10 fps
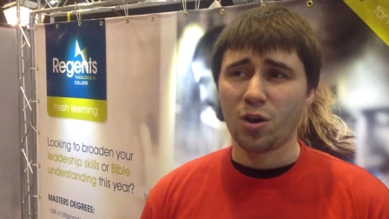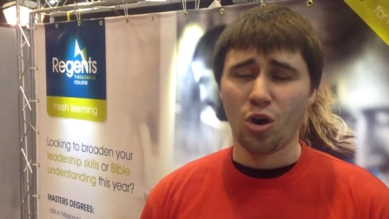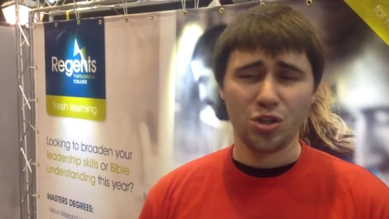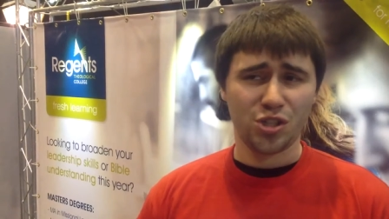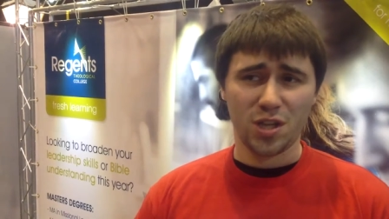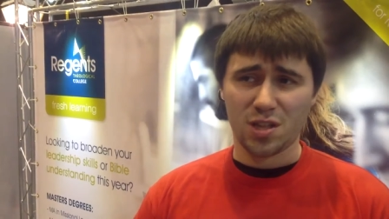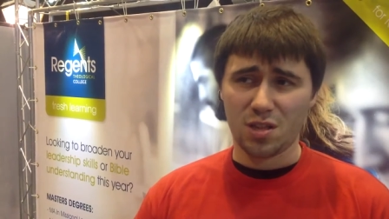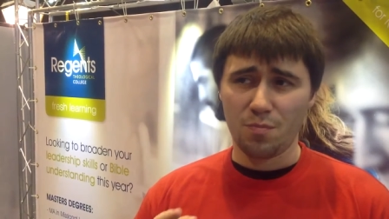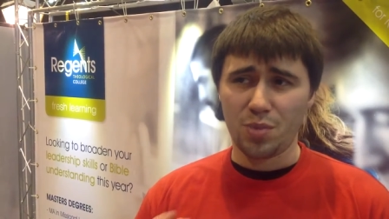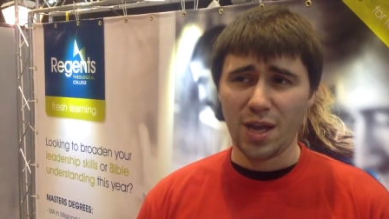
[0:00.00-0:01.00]
God
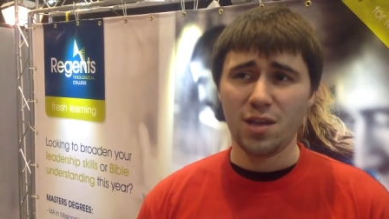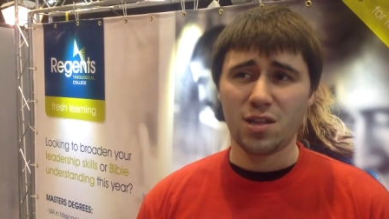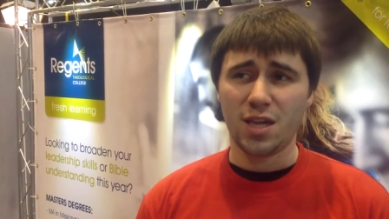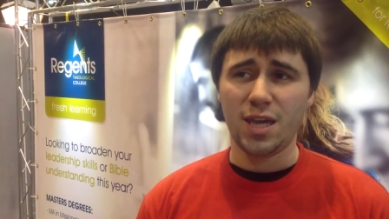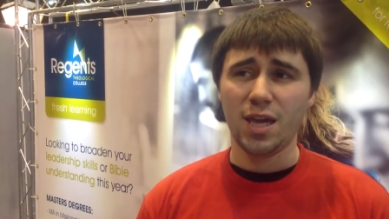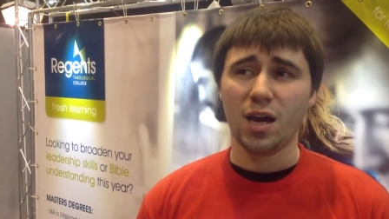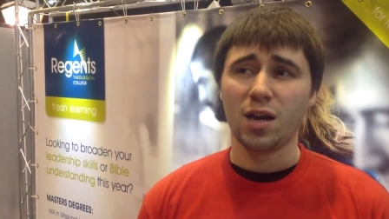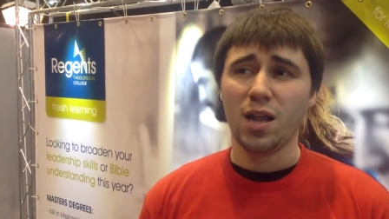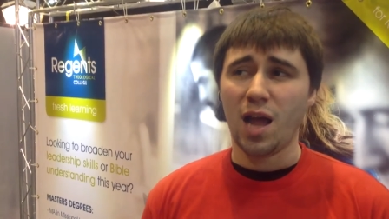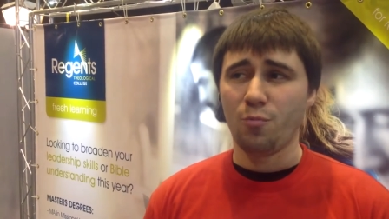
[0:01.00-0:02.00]
just brings you here,
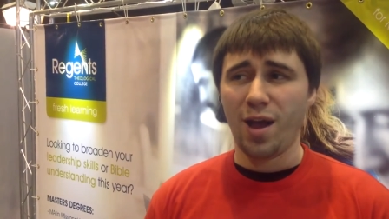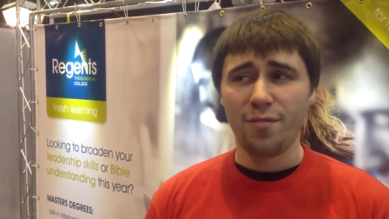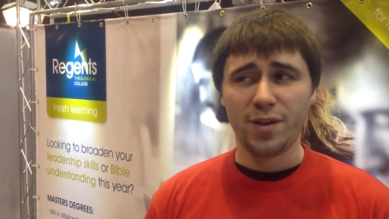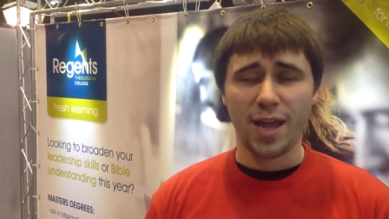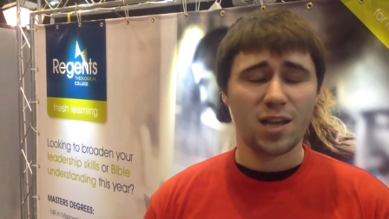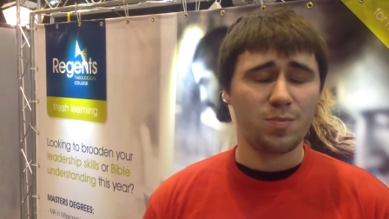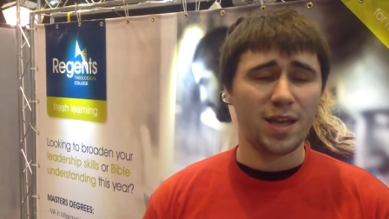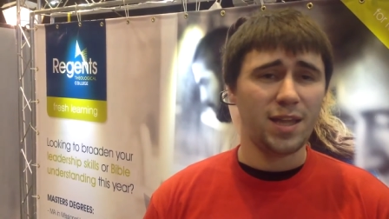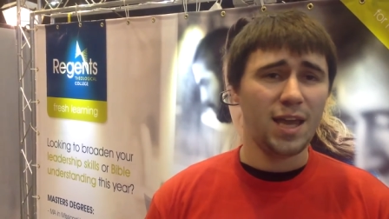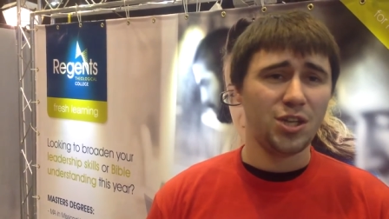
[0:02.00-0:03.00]
and whatever
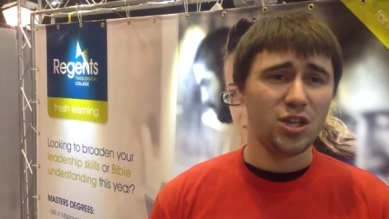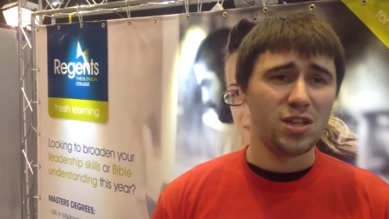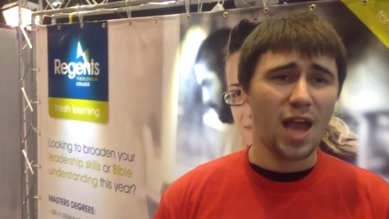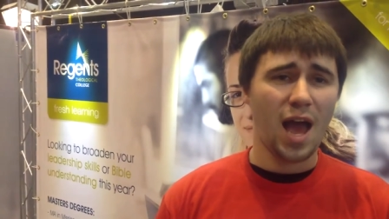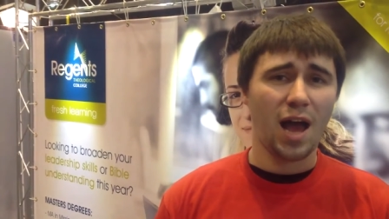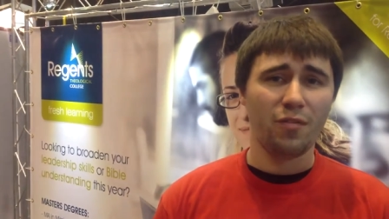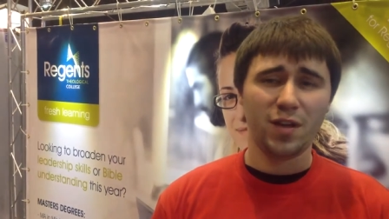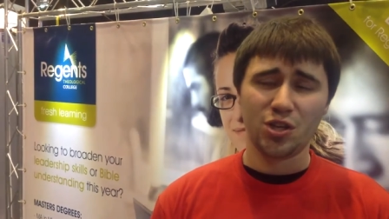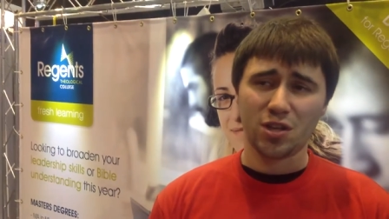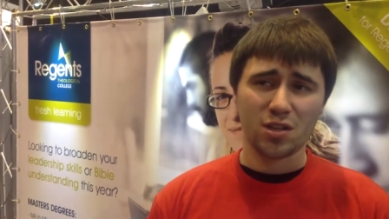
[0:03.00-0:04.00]
expectations you have,
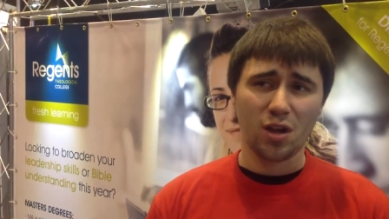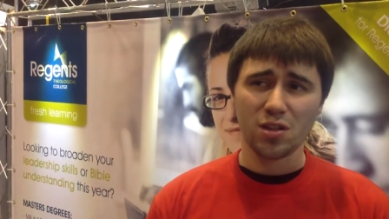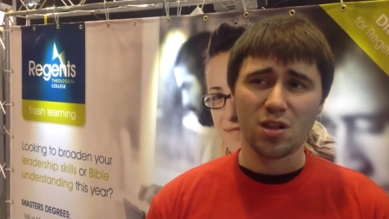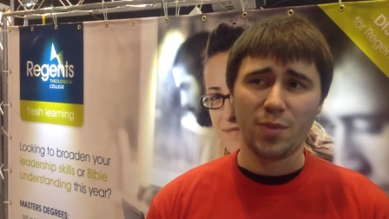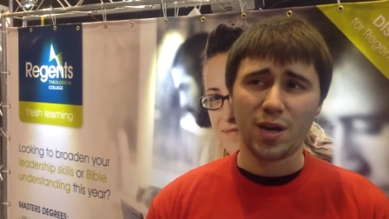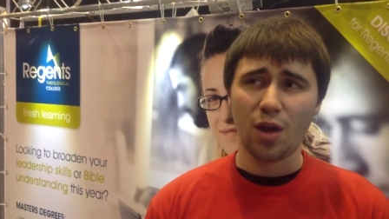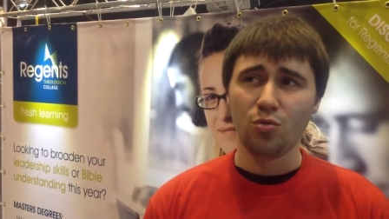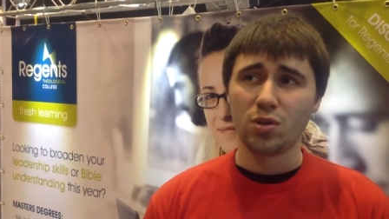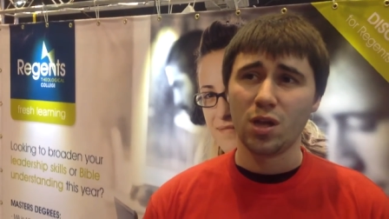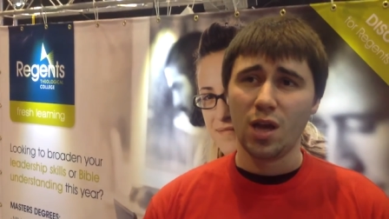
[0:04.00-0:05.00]
He just turns them
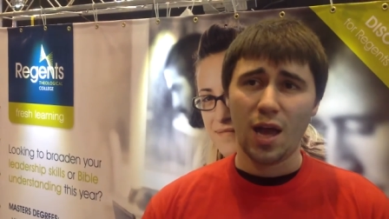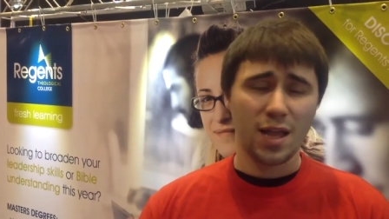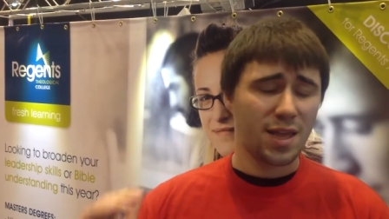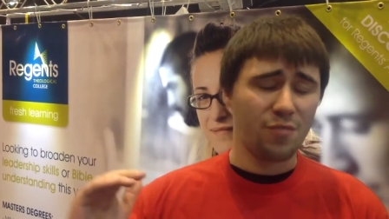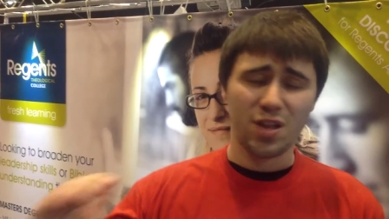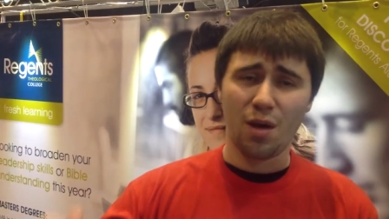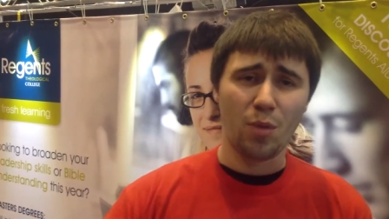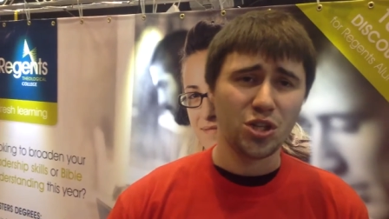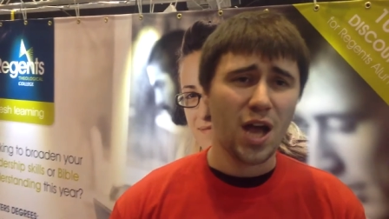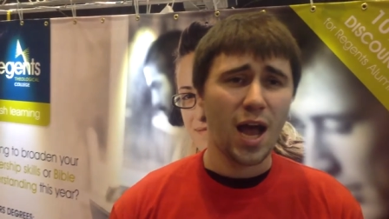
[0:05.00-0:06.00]
around and gives you a
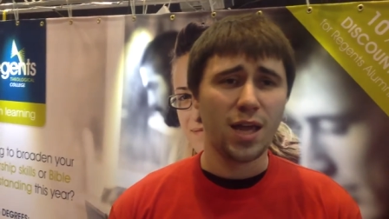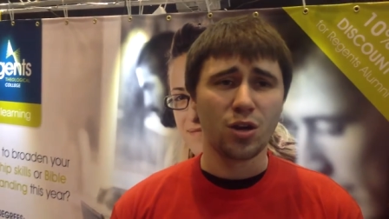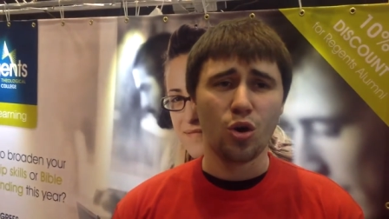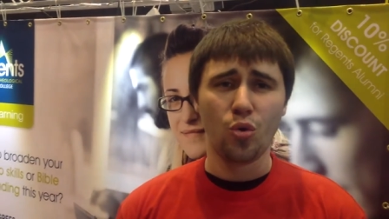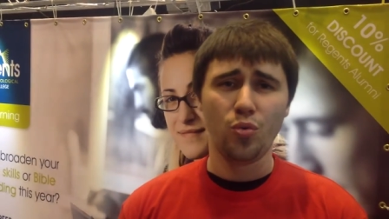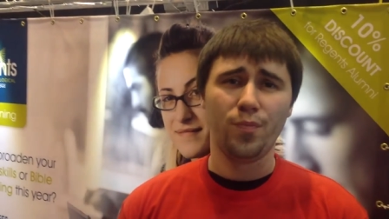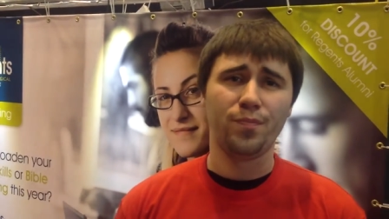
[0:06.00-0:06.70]
much higher goal.